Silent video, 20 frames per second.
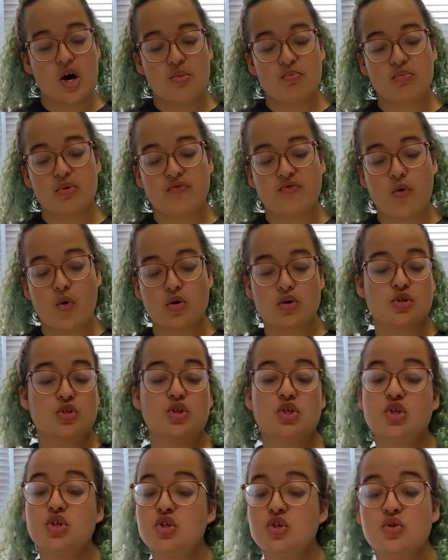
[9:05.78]
before
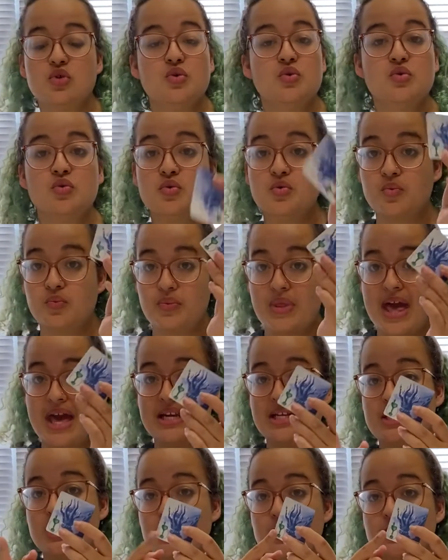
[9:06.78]

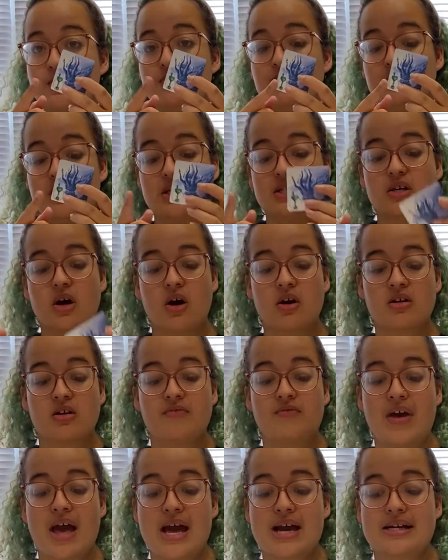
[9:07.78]
any two of these
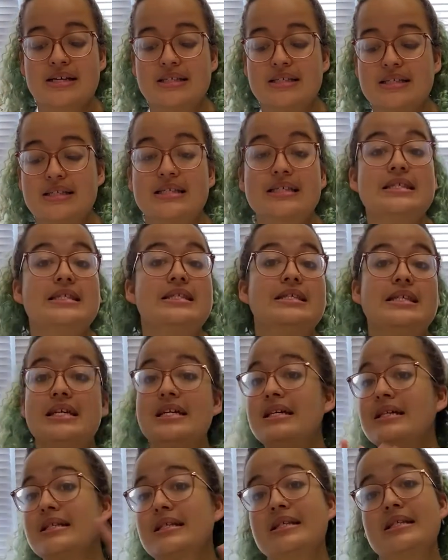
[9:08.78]
artifacts
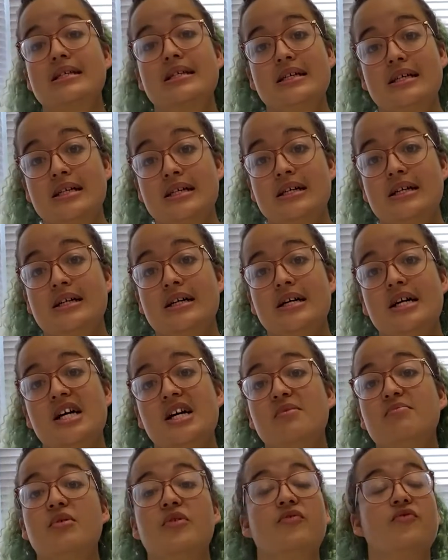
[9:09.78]
sinks
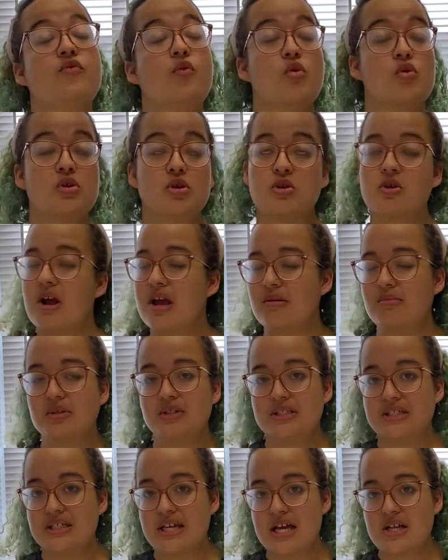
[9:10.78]
before you're able
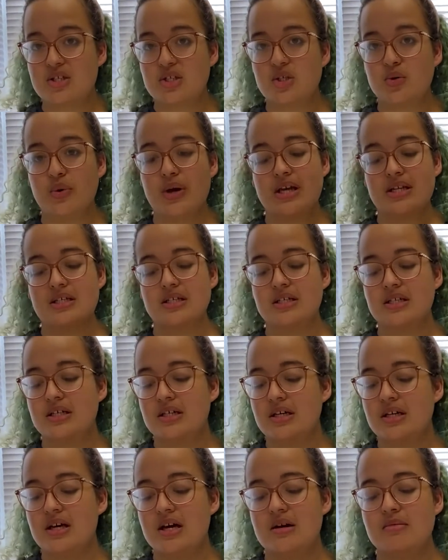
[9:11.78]
to get to it,
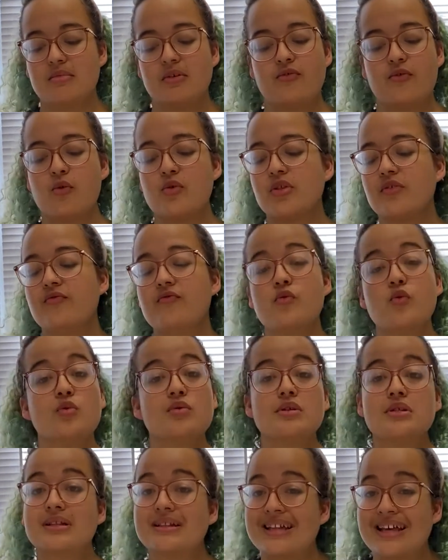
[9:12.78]
before the
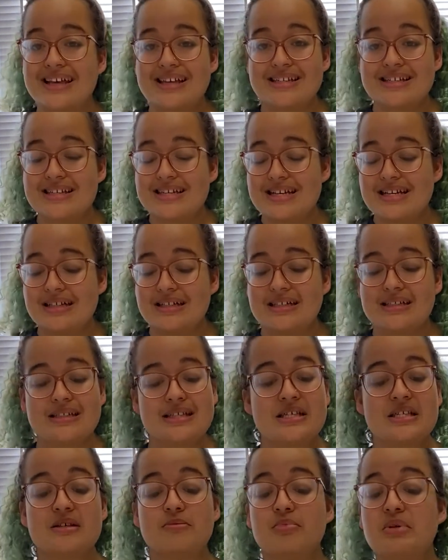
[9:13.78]
Fool's Landing
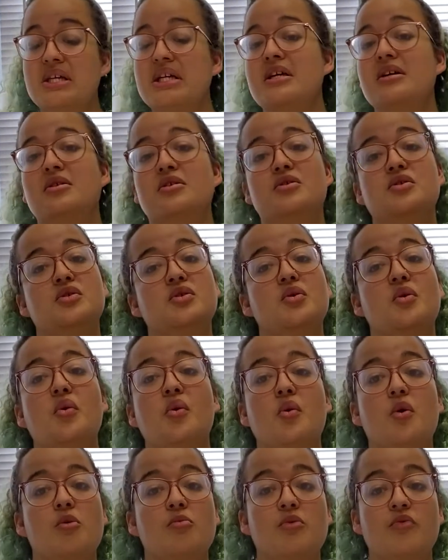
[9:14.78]
disappears,
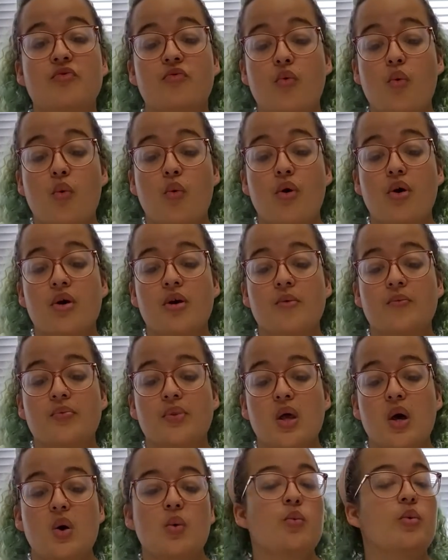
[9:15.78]
or before
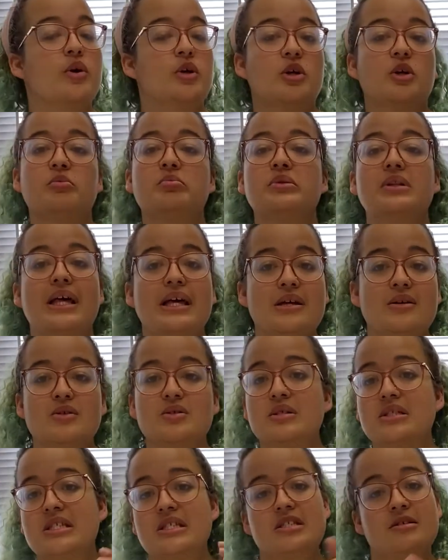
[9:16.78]
one of your players
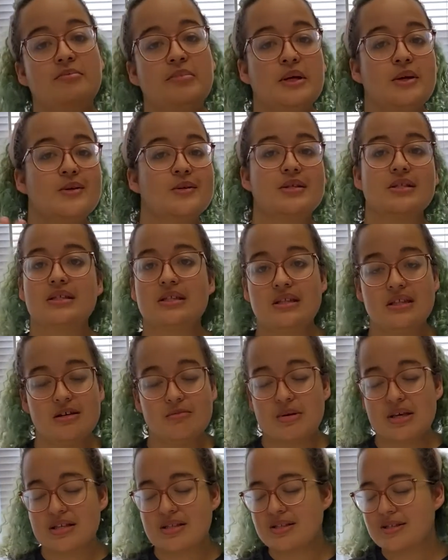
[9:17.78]
disappears into the
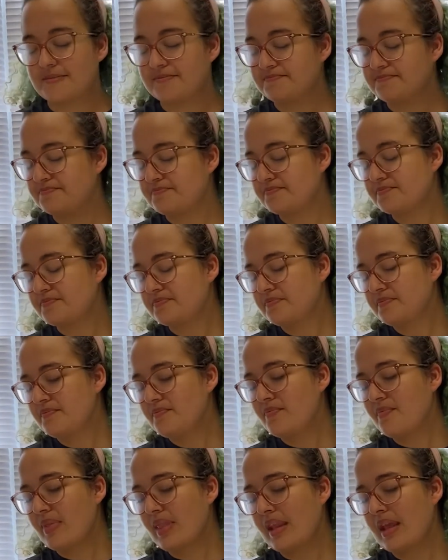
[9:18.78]
abyss.
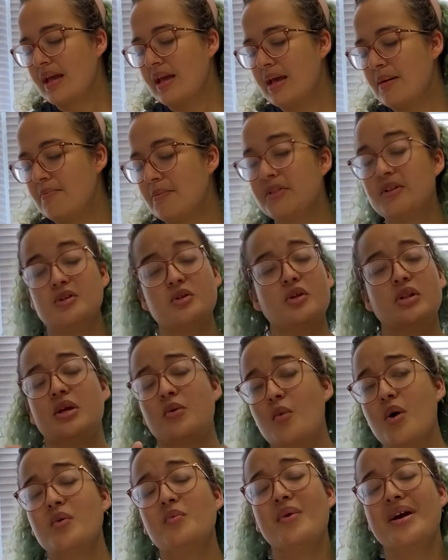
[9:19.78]
But there's only
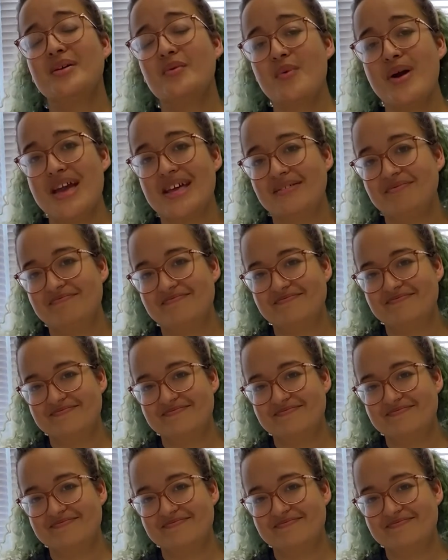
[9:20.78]
one way to win,